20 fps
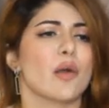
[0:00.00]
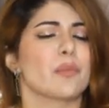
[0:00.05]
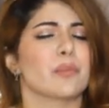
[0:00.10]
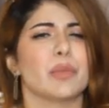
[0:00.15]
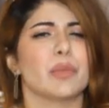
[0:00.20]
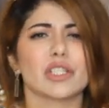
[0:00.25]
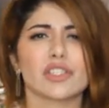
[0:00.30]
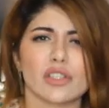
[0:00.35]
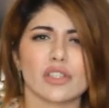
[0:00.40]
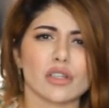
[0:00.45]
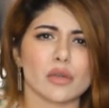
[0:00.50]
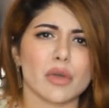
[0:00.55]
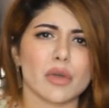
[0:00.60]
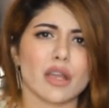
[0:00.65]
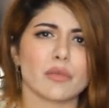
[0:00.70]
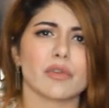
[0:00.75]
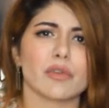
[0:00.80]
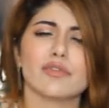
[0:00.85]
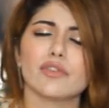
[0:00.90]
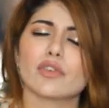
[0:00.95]
But you know
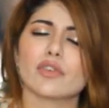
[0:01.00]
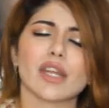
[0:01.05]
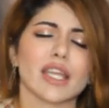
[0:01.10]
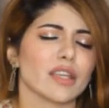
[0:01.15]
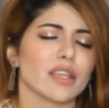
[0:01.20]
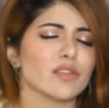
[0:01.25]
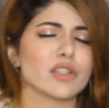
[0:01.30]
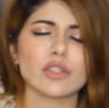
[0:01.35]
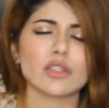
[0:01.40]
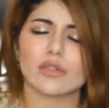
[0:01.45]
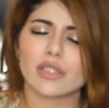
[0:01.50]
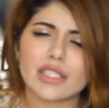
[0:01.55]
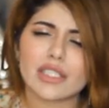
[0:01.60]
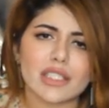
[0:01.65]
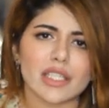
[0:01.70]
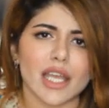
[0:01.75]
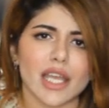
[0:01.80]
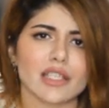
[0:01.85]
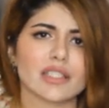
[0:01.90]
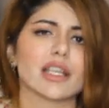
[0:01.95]
what, before I even do
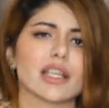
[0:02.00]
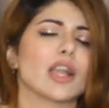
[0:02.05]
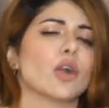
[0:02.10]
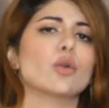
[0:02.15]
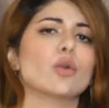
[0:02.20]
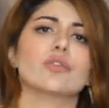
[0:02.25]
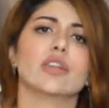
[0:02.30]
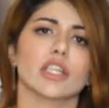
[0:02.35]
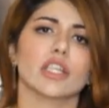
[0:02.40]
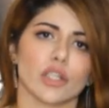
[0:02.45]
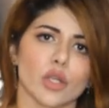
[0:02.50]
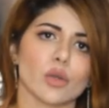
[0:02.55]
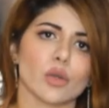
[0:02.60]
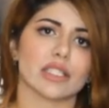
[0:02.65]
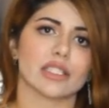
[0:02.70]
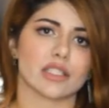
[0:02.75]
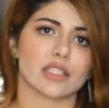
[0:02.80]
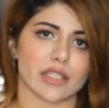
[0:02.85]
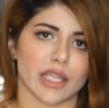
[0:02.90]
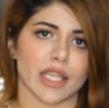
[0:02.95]
this test, I already know
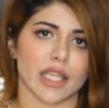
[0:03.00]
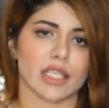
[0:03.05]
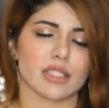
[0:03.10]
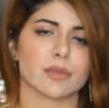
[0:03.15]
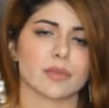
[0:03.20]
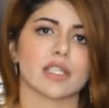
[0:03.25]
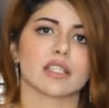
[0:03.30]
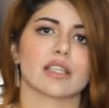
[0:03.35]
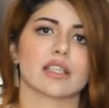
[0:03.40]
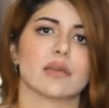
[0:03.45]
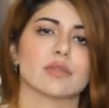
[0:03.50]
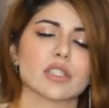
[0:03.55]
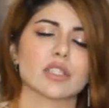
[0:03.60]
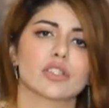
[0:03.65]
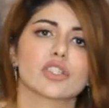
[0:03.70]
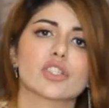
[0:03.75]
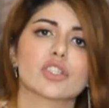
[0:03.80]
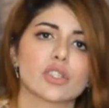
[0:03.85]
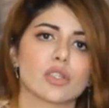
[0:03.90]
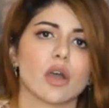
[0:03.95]
it stays because I was at
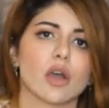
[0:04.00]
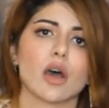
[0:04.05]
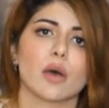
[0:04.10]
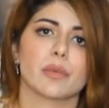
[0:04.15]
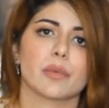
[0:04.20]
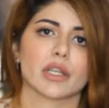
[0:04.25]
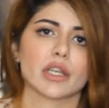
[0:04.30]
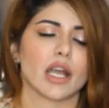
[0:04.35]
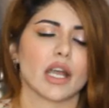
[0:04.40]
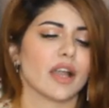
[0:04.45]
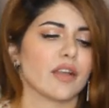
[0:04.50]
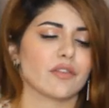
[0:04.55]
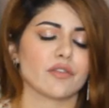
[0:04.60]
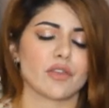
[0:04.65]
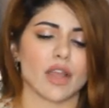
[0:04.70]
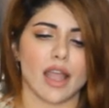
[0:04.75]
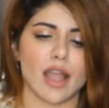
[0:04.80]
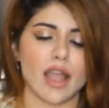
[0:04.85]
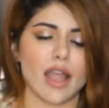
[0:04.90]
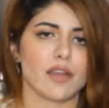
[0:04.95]
the shop and
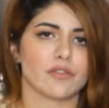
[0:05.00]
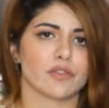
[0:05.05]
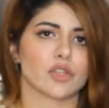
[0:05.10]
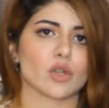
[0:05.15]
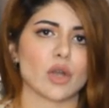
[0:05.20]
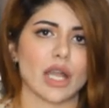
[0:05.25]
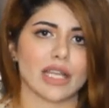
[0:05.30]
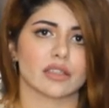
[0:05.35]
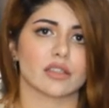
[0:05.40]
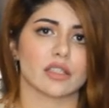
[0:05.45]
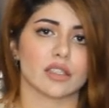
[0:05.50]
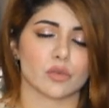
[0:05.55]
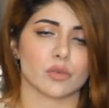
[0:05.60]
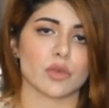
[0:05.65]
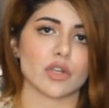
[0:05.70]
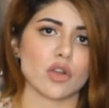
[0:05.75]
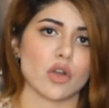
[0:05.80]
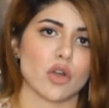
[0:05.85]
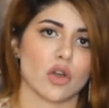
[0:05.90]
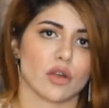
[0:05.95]
I have tried this
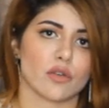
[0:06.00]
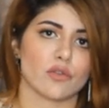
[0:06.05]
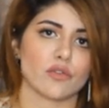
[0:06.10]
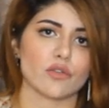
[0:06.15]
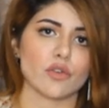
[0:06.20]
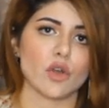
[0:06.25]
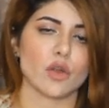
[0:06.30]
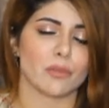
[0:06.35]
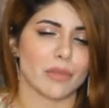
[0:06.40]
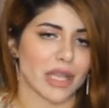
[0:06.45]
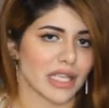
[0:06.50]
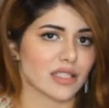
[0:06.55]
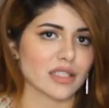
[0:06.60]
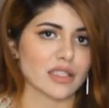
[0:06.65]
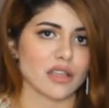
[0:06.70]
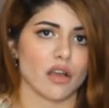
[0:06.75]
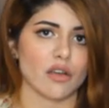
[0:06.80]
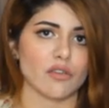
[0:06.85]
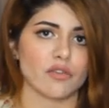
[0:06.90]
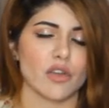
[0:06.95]
one on
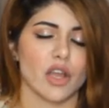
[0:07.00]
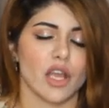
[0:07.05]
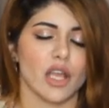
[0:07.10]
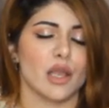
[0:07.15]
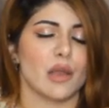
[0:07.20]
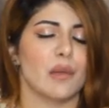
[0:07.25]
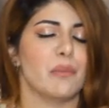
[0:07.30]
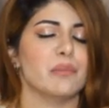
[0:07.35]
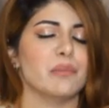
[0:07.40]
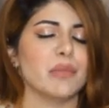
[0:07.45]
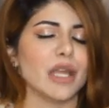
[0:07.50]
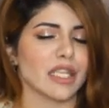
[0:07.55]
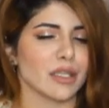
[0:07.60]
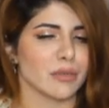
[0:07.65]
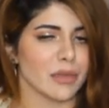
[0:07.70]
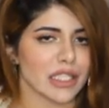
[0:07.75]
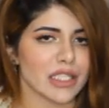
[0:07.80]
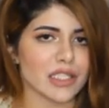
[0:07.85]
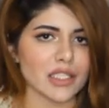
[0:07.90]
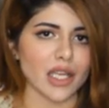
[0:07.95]
myself
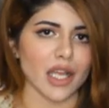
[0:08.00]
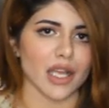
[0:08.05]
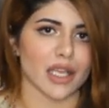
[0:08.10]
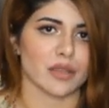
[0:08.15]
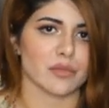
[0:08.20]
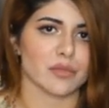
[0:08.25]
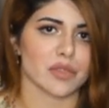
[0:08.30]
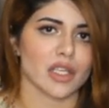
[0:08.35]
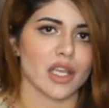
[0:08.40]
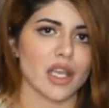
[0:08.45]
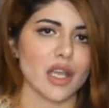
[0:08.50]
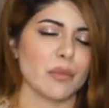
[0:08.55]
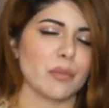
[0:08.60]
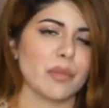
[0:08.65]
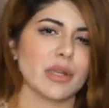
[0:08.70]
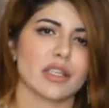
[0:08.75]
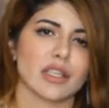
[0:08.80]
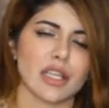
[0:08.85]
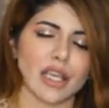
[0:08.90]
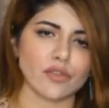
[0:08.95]
many times,
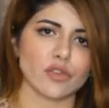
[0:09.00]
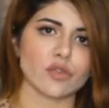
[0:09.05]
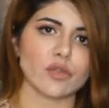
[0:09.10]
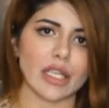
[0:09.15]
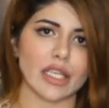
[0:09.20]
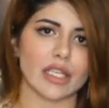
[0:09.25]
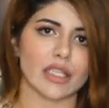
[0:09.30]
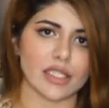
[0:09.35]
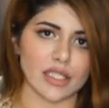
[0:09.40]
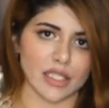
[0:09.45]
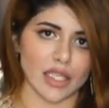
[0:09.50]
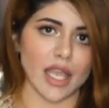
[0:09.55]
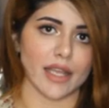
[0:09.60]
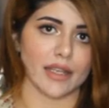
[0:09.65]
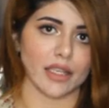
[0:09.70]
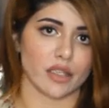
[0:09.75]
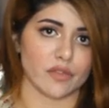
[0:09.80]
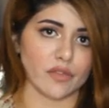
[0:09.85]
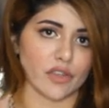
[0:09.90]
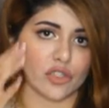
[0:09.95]
but never really
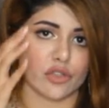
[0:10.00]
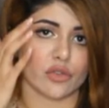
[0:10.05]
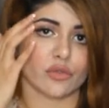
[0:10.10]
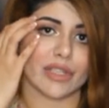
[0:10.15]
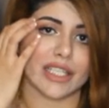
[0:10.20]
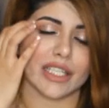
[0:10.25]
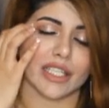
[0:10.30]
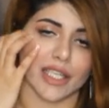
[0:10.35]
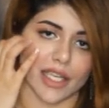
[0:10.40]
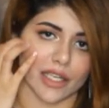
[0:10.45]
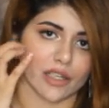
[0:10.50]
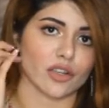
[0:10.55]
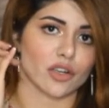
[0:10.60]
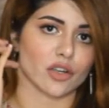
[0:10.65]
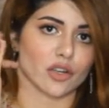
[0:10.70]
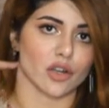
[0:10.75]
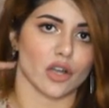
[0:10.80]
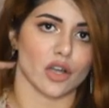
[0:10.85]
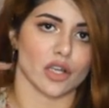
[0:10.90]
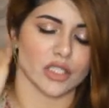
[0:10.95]
deciding if I should really get it or
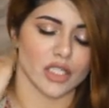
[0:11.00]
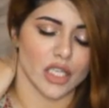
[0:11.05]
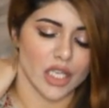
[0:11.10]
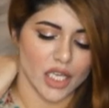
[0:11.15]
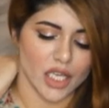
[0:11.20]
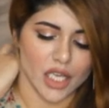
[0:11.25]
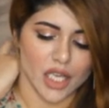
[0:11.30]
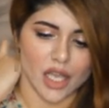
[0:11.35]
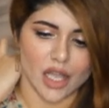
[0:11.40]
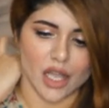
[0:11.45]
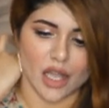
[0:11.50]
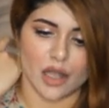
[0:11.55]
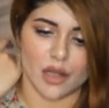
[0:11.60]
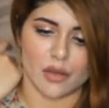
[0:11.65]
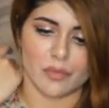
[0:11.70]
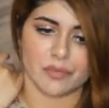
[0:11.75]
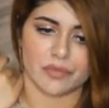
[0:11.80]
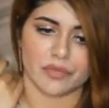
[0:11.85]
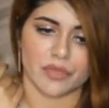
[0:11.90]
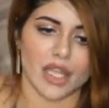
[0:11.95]
not.
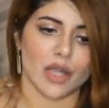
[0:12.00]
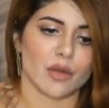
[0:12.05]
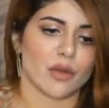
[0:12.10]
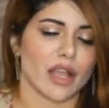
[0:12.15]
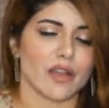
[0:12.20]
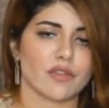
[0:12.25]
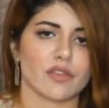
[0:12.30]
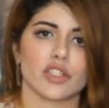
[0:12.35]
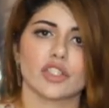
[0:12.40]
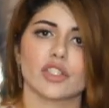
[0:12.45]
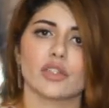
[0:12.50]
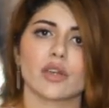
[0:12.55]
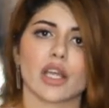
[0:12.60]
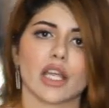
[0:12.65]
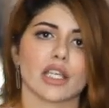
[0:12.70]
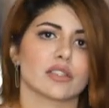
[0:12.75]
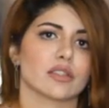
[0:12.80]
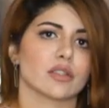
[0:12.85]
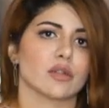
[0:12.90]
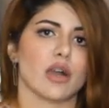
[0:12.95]
However, you
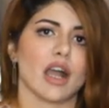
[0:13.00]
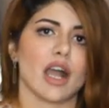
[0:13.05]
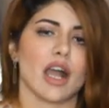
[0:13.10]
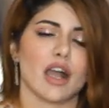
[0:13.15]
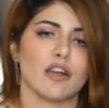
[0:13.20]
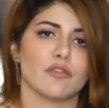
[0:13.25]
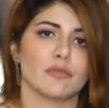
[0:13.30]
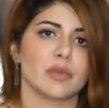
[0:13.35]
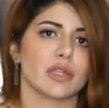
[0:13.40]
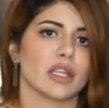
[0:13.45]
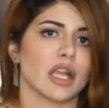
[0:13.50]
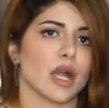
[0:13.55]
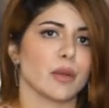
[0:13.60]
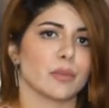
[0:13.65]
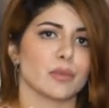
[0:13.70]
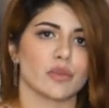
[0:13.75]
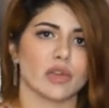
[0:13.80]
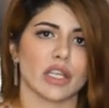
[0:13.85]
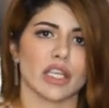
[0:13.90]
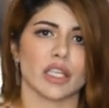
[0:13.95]
guys know I have been
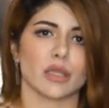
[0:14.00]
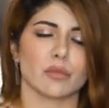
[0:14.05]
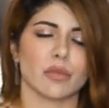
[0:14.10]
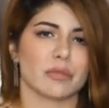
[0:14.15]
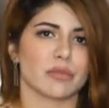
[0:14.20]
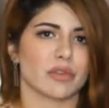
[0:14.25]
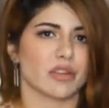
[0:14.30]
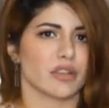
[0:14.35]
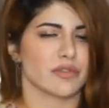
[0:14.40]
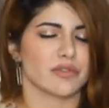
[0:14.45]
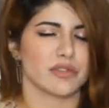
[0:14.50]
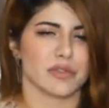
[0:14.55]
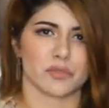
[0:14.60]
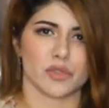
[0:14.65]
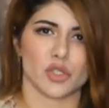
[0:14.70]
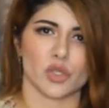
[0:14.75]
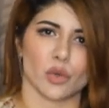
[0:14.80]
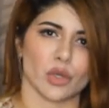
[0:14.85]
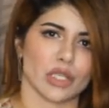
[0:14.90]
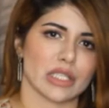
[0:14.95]
upgrading my perfume
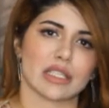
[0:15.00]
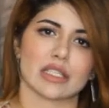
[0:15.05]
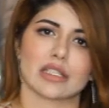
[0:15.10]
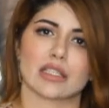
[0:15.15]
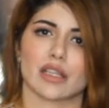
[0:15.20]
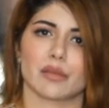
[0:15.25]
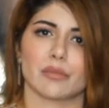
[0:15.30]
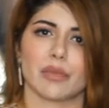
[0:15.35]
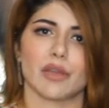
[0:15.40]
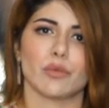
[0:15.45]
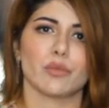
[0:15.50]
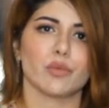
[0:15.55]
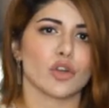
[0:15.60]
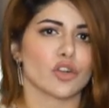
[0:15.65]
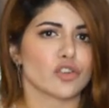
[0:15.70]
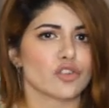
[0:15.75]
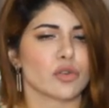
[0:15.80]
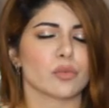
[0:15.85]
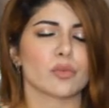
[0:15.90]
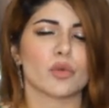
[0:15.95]
choices and my
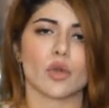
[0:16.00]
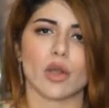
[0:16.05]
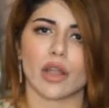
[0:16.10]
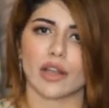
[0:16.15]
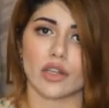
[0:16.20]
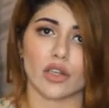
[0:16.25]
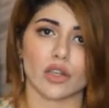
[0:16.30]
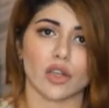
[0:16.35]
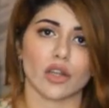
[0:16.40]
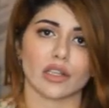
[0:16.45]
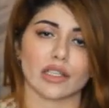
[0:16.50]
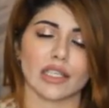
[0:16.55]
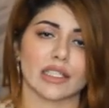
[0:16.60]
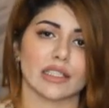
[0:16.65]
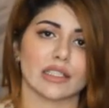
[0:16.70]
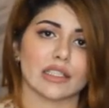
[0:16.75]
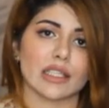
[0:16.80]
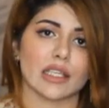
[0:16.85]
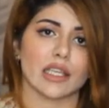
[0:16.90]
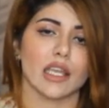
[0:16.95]
wardrobe quite a lot
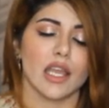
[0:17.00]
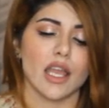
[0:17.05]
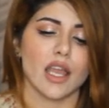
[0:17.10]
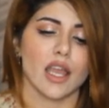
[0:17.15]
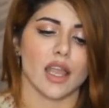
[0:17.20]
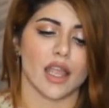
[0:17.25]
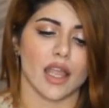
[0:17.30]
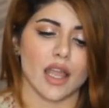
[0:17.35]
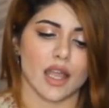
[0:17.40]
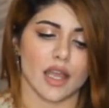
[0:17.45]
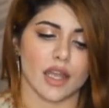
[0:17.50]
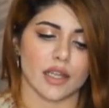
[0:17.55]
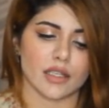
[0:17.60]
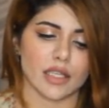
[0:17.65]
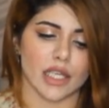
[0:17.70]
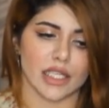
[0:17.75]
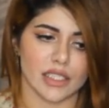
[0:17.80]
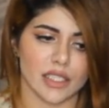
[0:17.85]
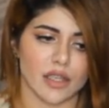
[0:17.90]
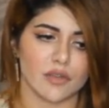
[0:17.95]
lately, and
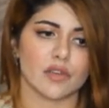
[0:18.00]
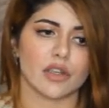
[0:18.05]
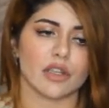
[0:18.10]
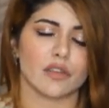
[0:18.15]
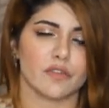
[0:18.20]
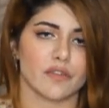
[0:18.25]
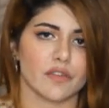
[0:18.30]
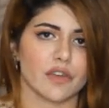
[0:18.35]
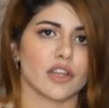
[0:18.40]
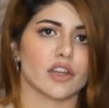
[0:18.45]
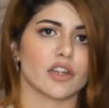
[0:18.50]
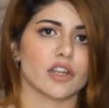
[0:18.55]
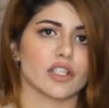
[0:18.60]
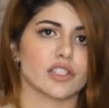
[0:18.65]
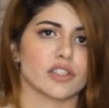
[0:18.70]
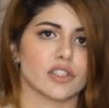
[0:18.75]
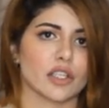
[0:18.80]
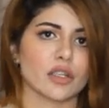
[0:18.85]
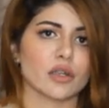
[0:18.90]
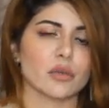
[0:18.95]
I definitely
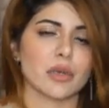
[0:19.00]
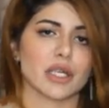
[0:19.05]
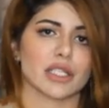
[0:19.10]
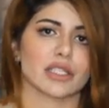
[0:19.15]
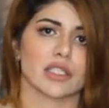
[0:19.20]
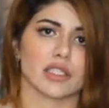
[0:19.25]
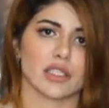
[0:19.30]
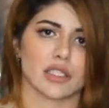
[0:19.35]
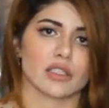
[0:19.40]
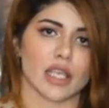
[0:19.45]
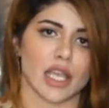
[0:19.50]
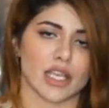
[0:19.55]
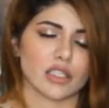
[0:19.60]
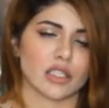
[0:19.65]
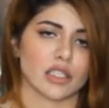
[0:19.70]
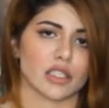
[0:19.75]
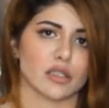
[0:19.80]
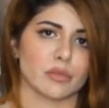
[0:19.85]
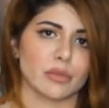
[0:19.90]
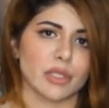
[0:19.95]
figured, you know what, this is
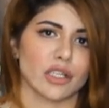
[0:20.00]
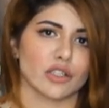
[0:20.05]
actually going to be a